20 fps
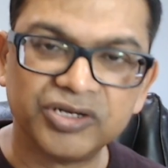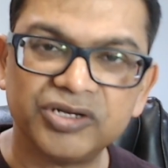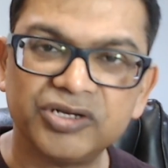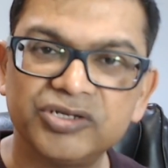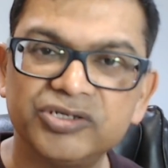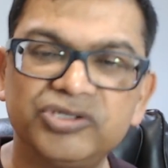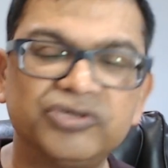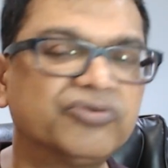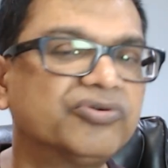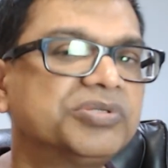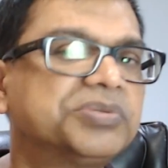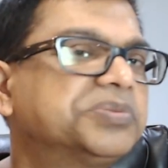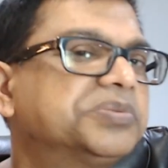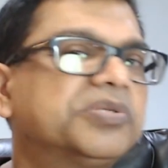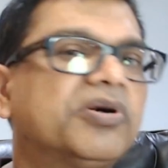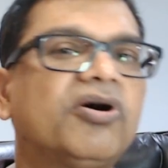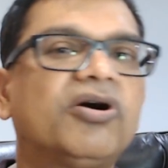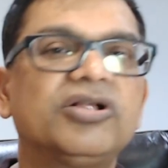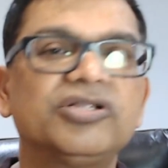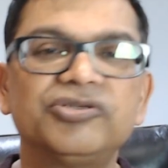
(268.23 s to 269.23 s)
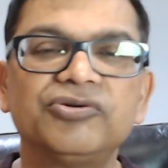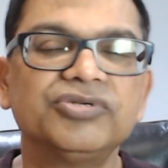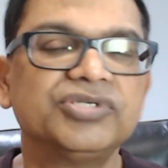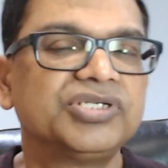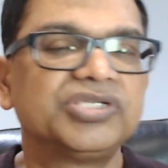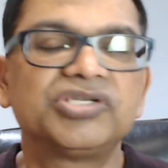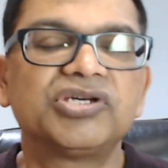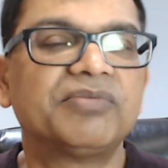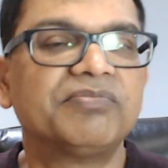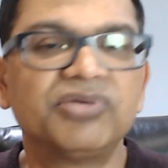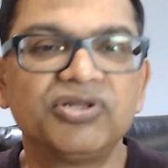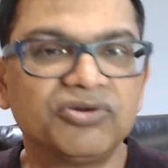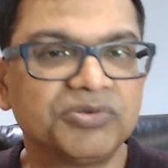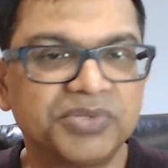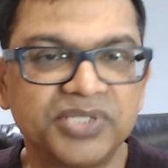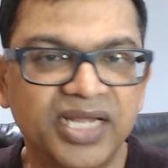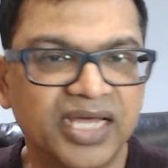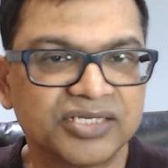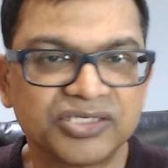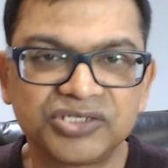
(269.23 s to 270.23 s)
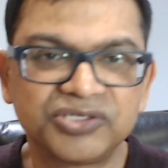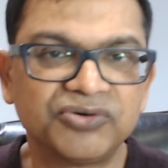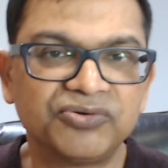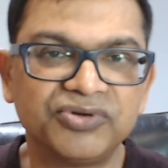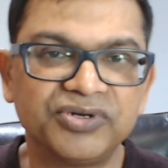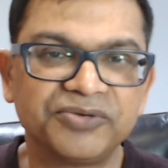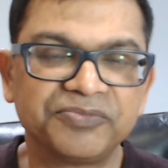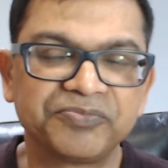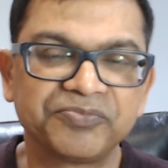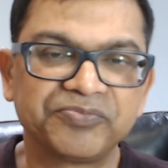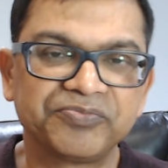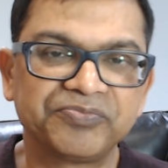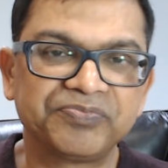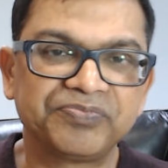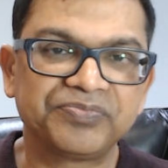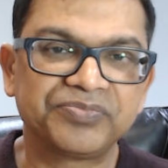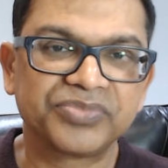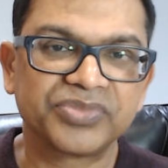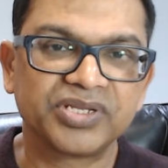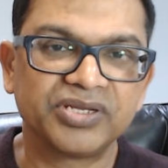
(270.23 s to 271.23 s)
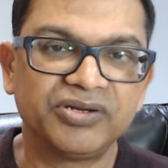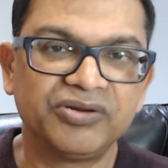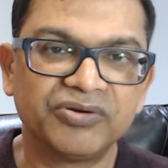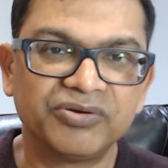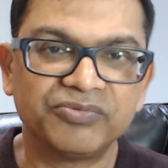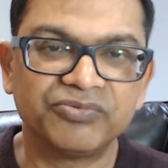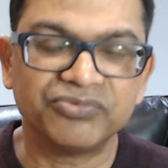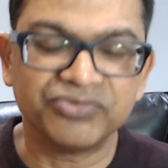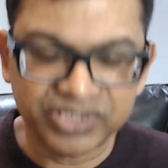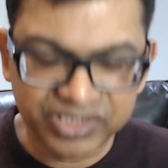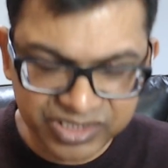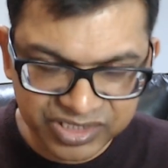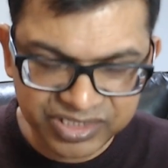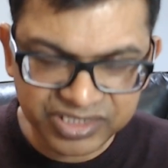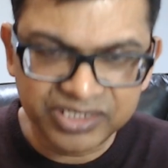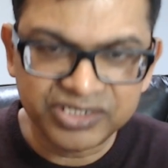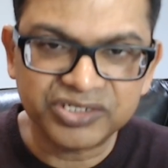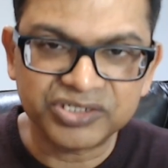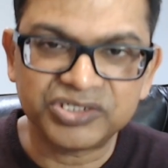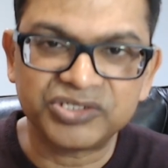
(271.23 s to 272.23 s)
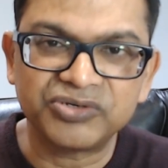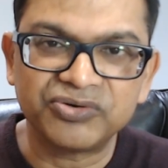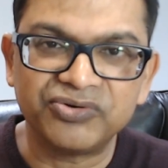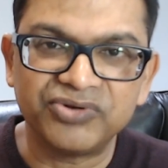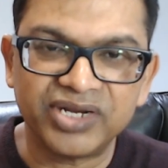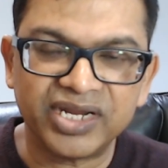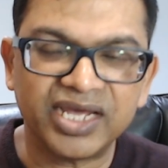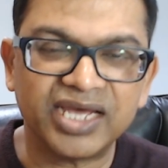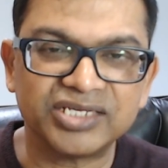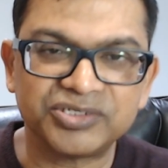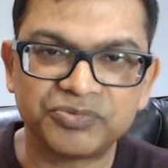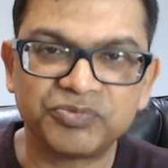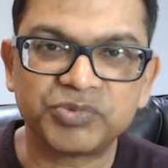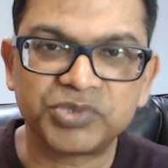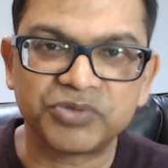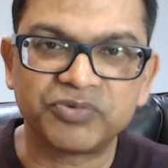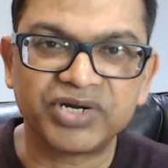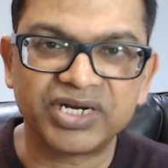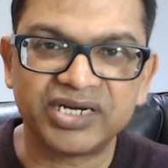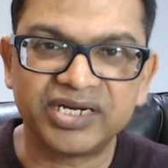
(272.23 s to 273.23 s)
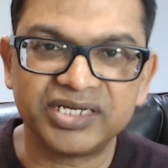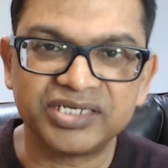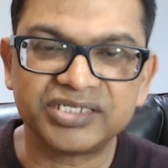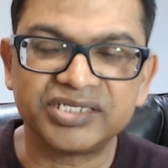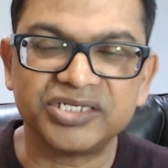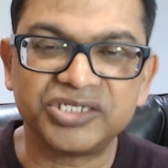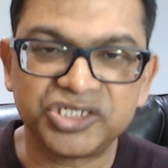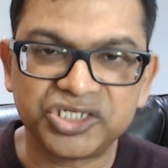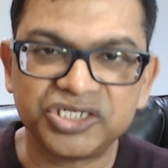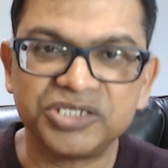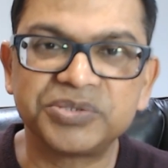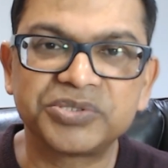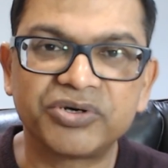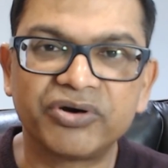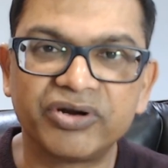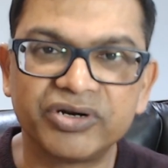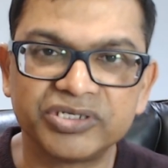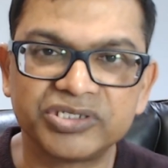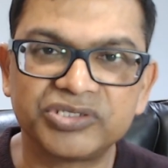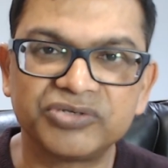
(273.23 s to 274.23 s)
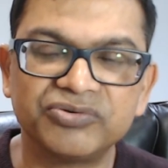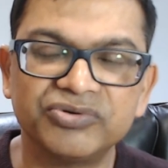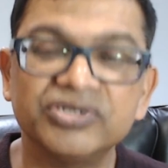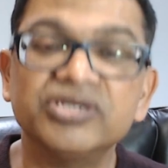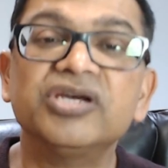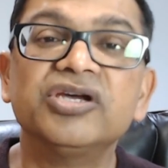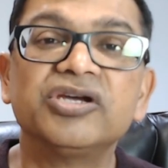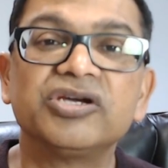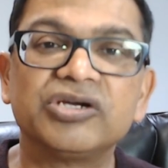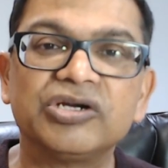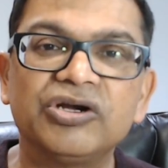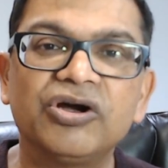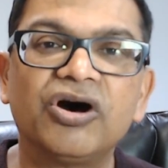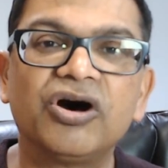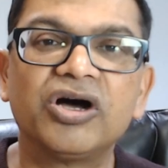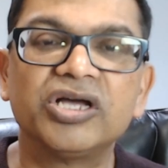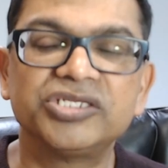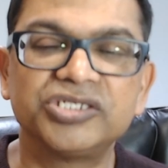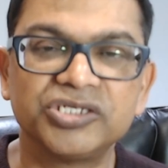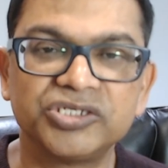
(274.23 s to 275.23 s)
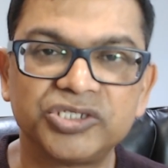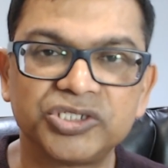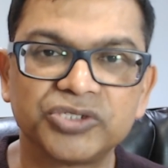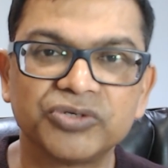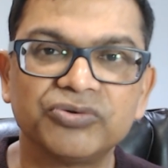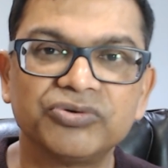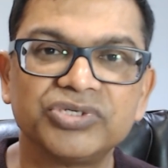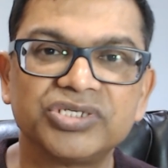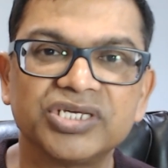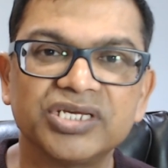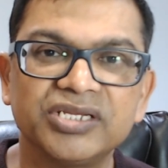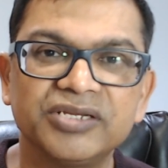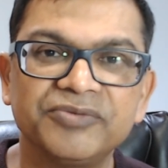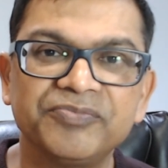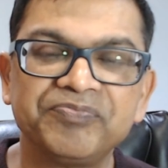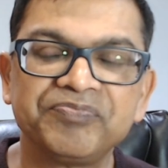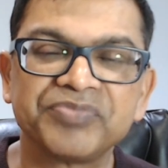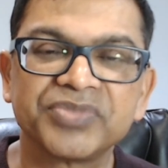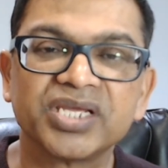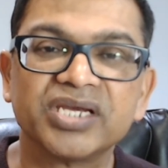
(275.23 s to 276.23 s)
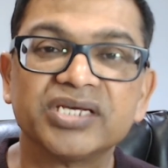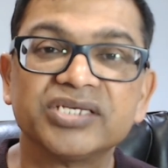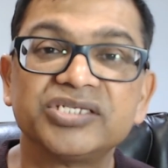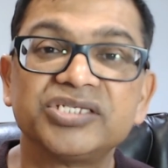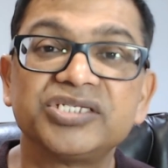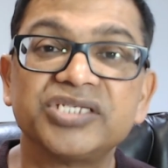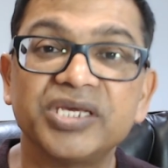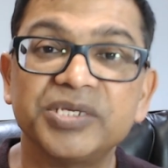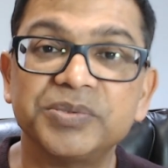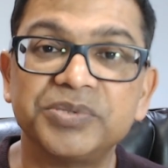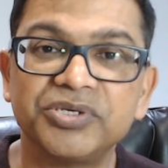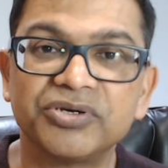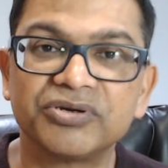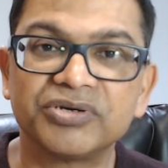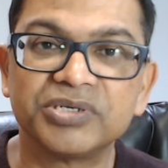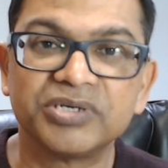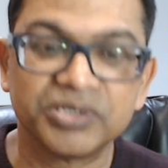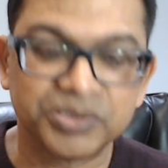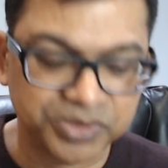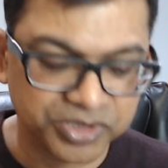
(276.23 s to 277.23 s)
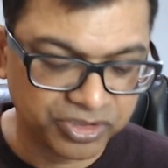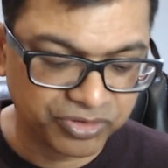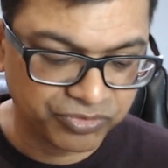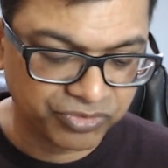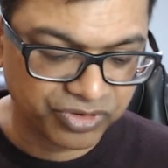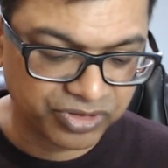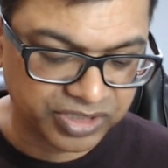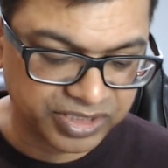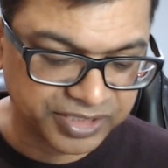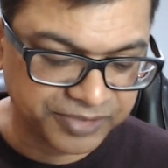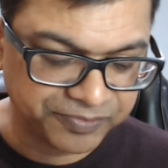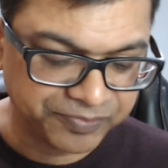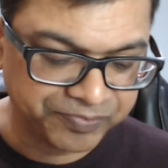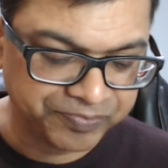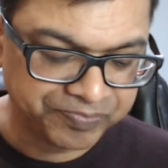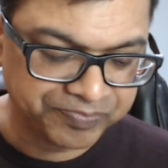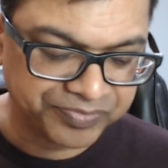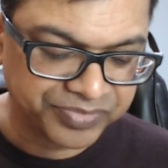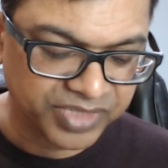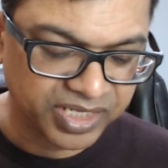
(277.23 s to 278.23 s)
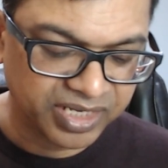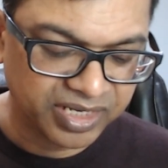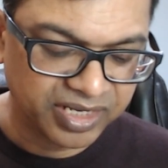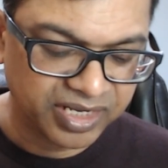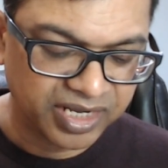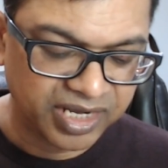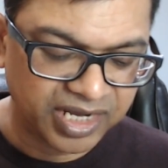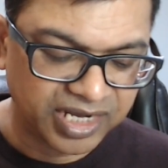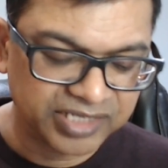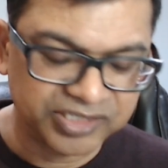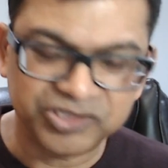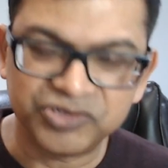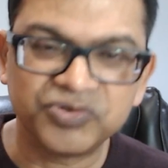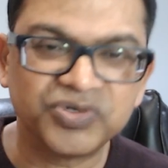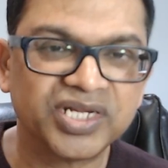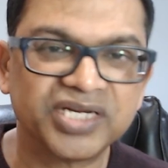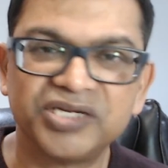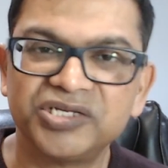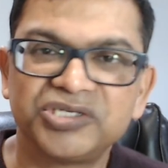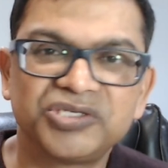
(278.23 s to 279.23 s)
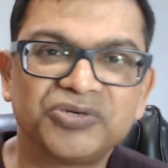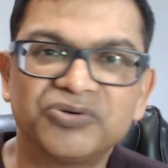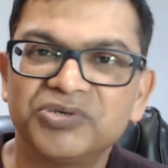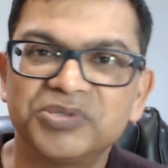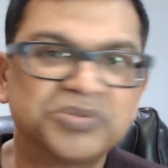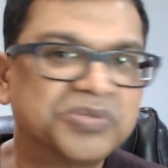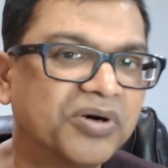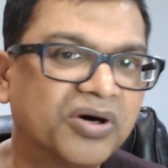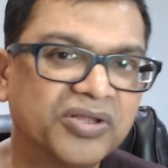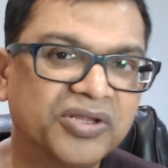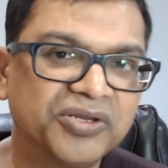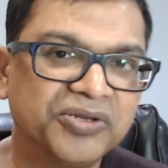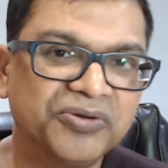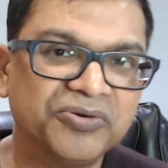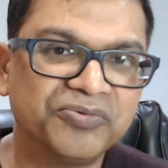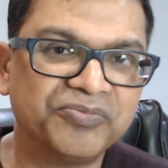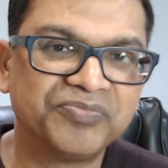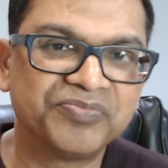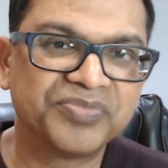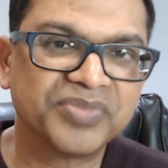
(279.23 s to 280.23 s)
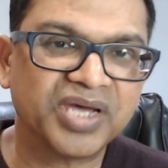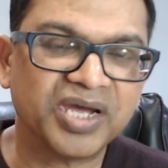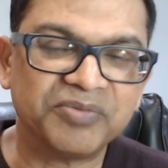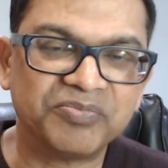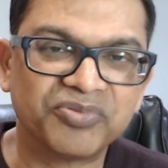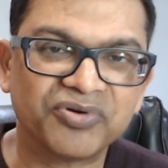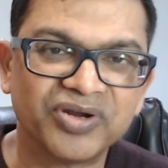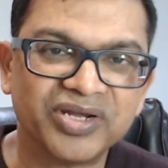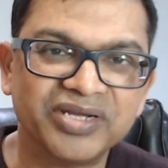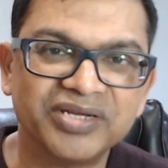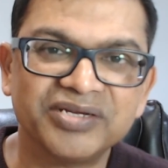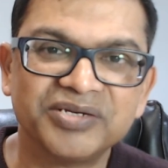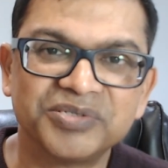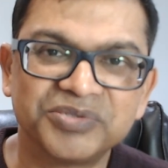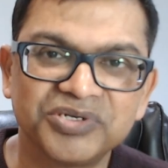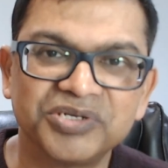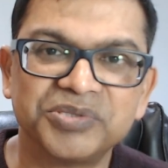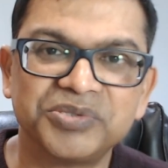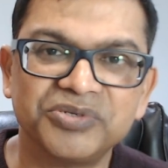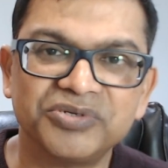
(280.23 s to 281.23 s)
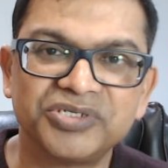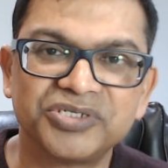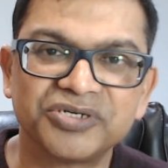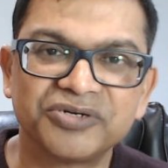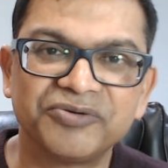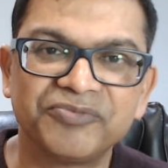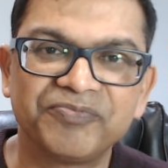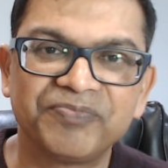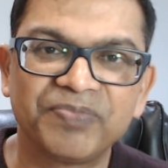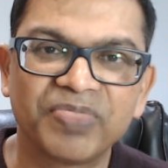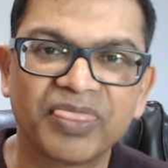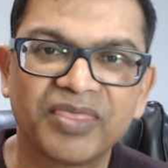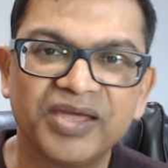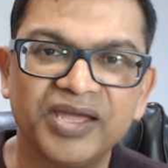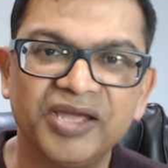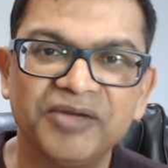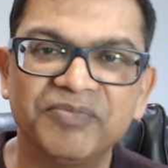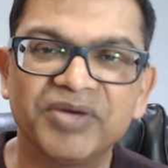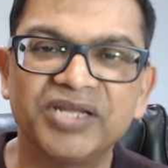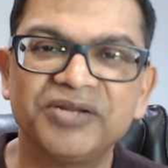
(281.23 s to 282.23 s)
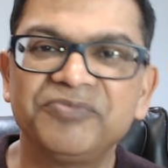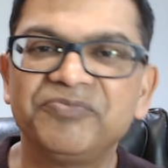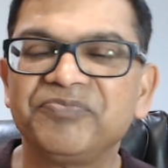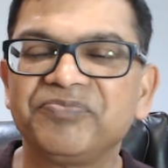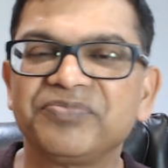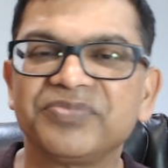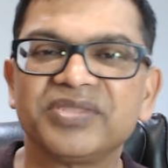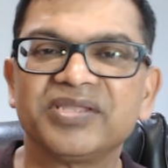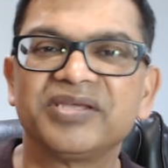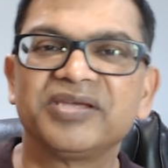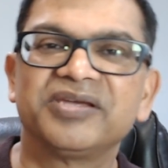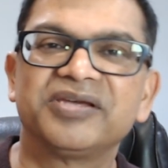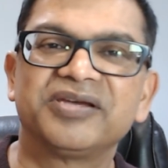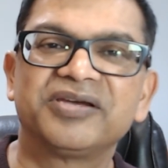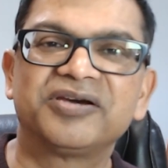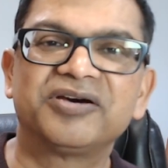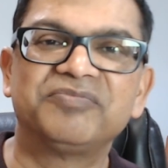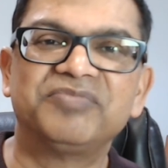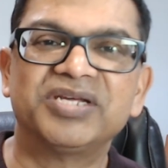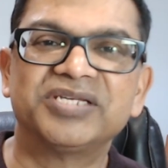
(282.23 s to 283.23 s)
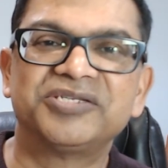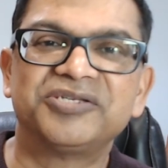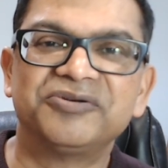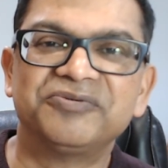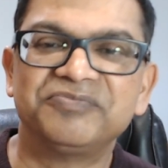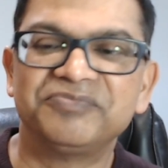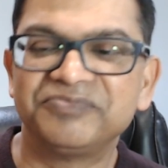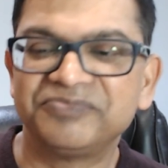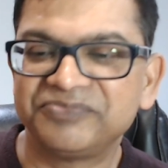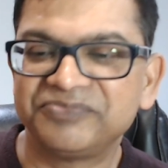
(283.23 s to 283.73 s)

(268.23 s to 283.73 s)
Don't fall. Don't stumble over that stone. See the stone as for what it is, the chief cornerstone, God's chosen Savior for the world. And don't let the stone fall on you. I pray for the future. Amen. God bless you.